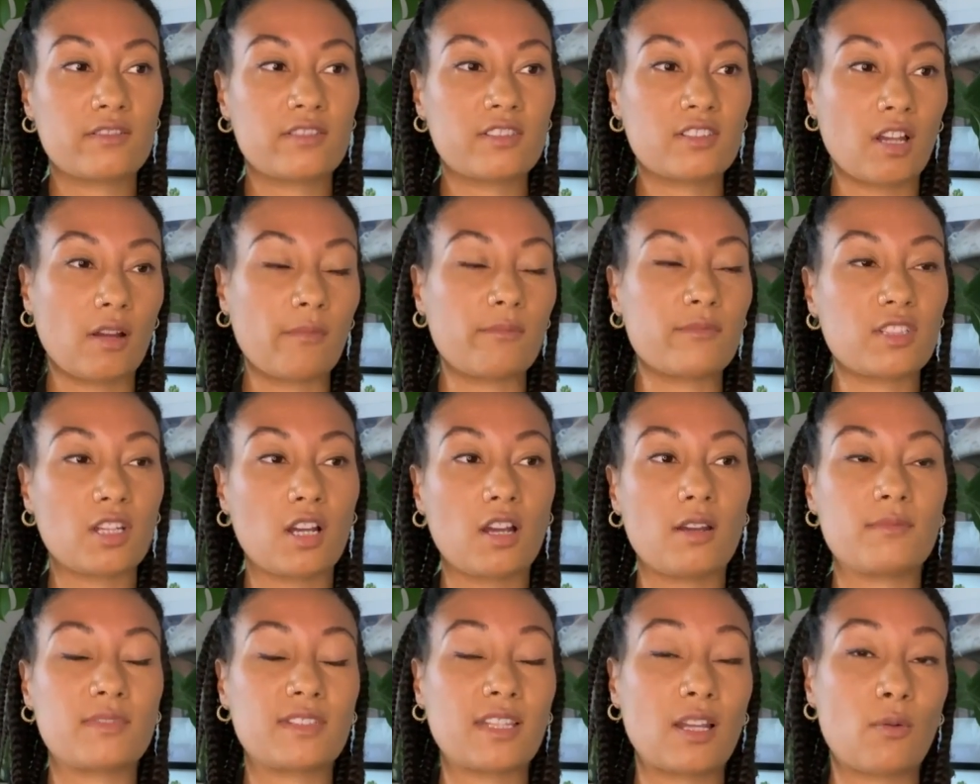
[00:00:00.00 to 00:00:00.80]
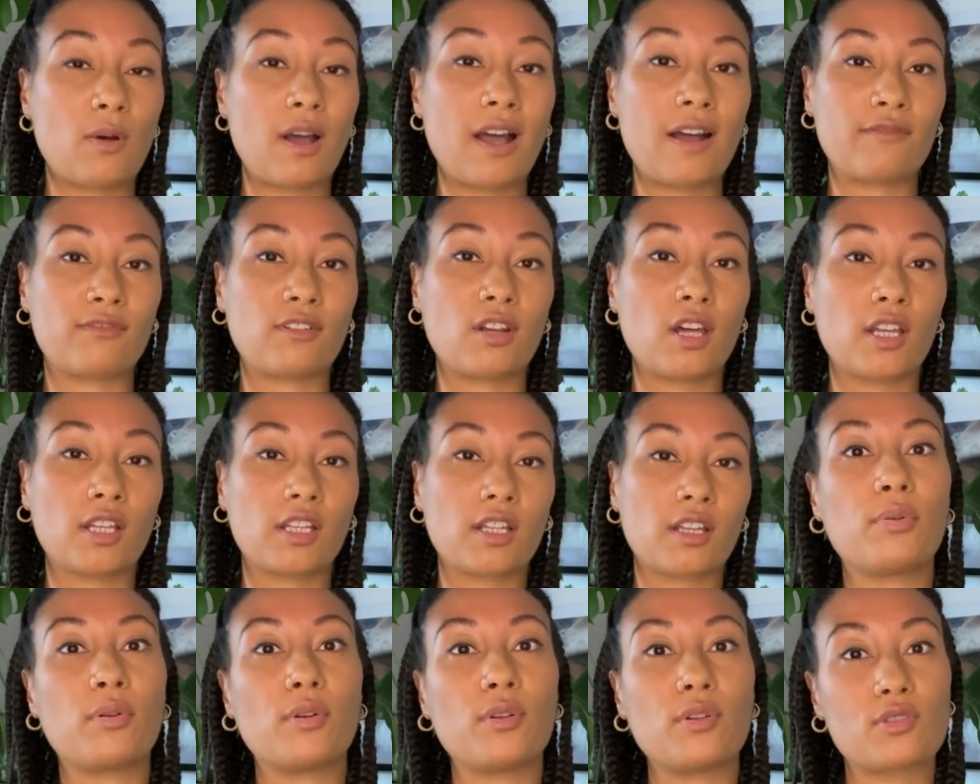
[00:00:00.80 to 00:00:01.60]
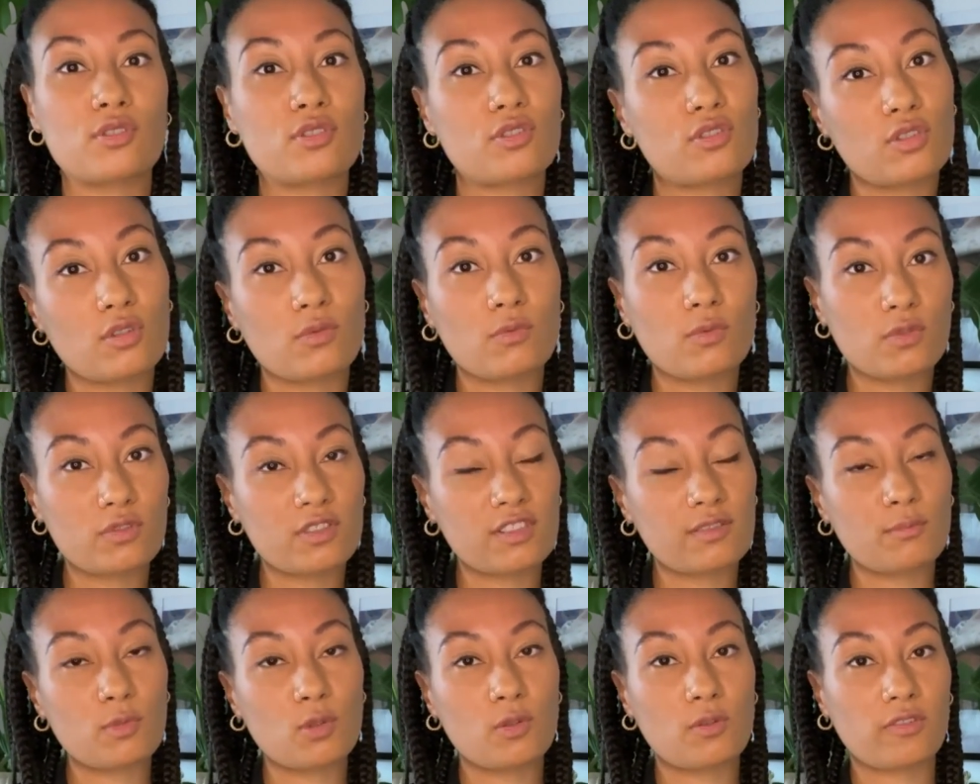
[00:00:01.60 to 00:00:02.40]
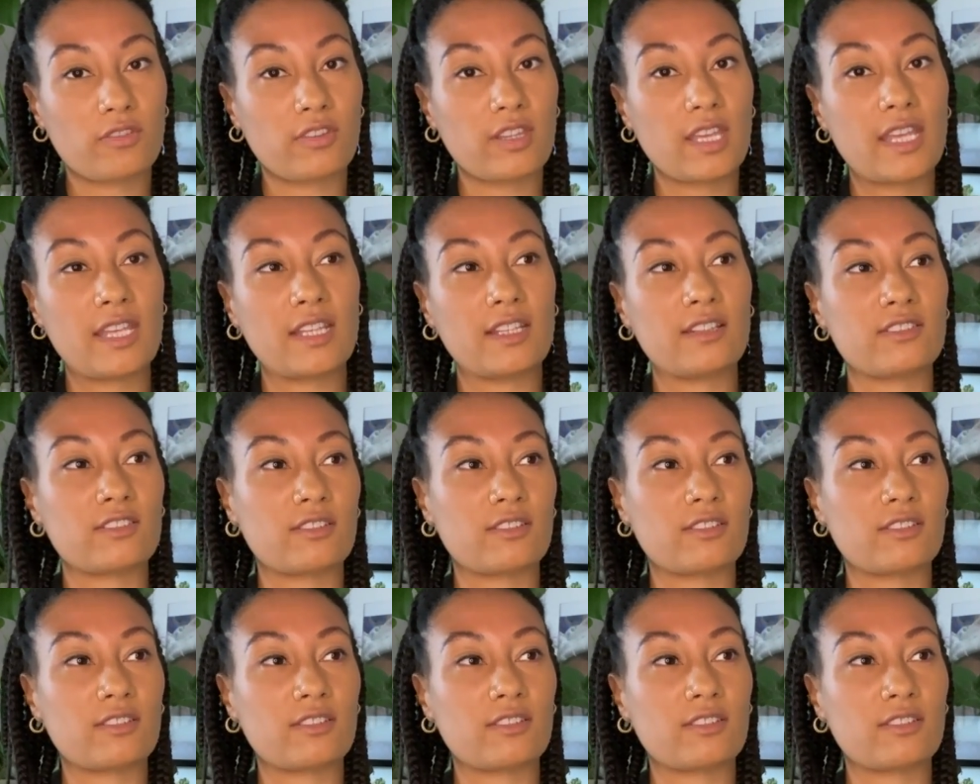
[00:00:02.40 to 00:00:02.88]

Sometimes they'll have like push towards more things.